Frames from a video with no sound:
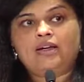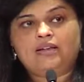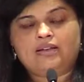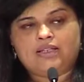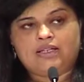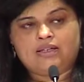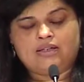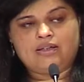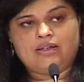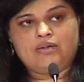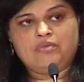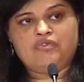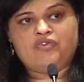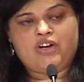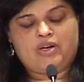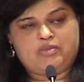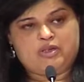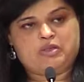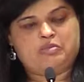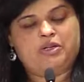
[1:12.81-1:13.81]
The
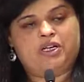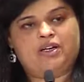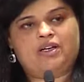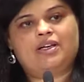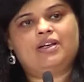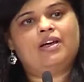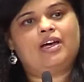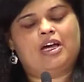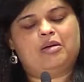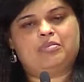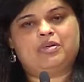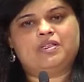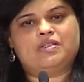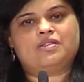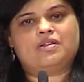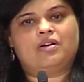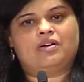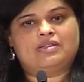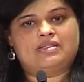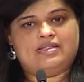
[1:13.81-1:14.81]
farmers market happens
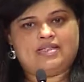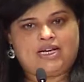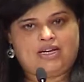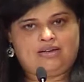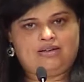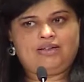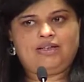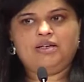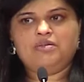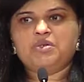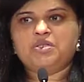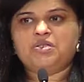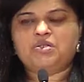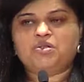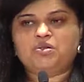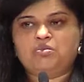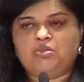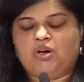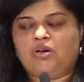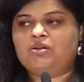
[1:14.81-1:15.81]
on Saturday, which is
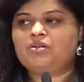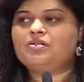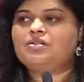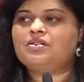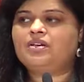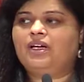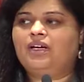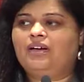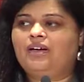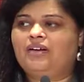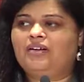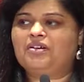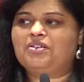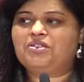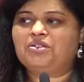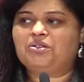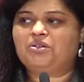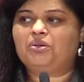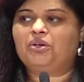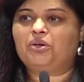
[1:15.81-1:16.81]
tomorrow, so I encourage
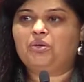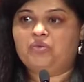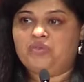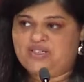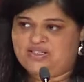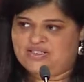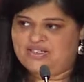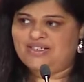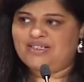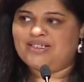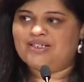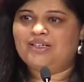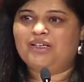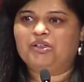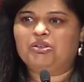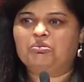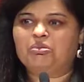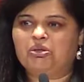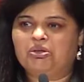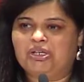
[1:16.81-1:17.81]
you to go visit in
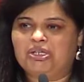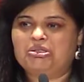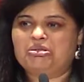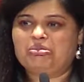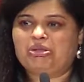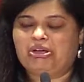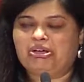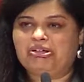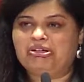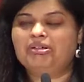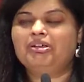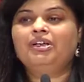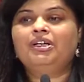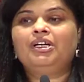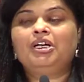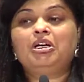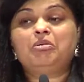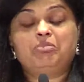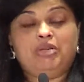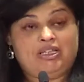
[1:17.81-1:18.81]
the morning tomorrow.
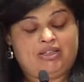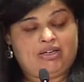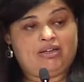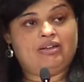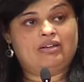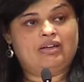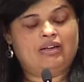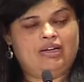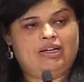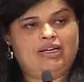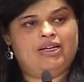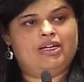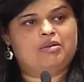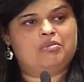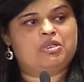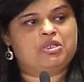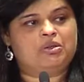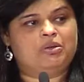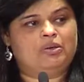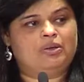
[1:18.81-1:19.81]
Be there early, I'm
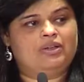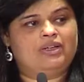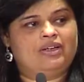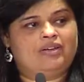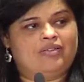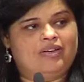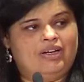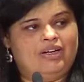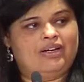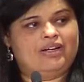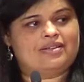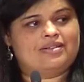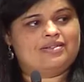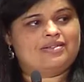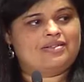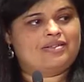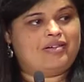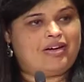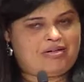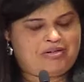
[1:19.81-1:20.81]
told. It really gets
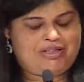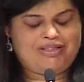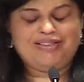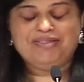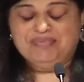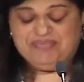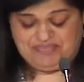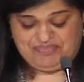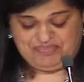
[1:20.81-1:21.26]
crowded.